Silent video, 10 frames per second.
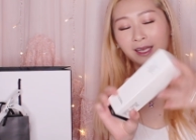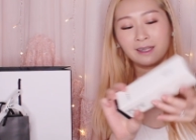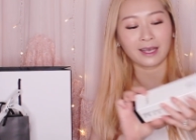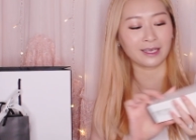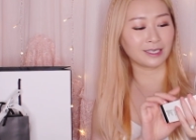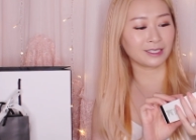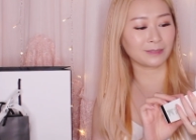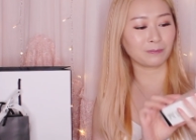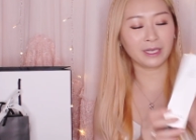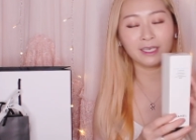and I
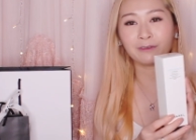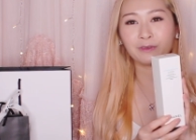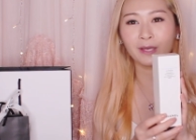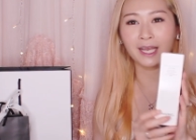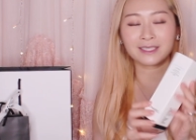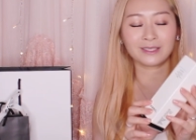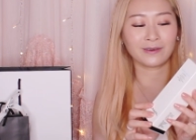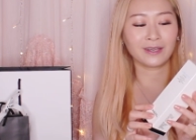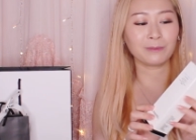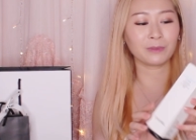guess many of you guys
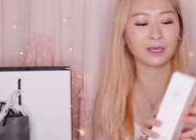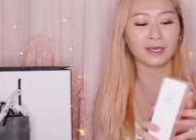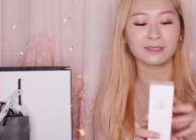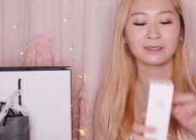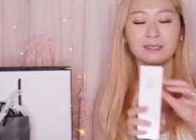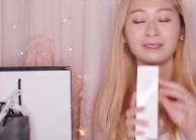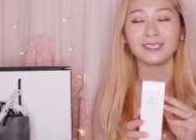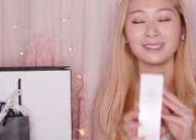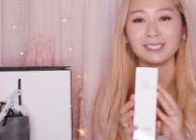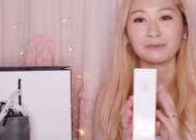know it because
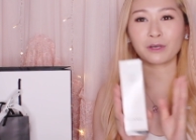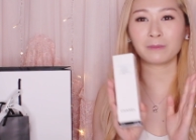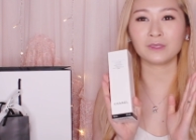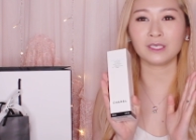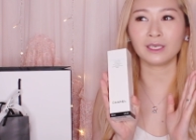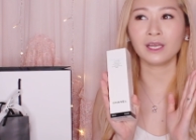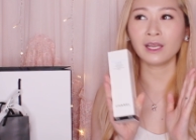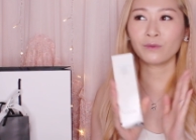this is from the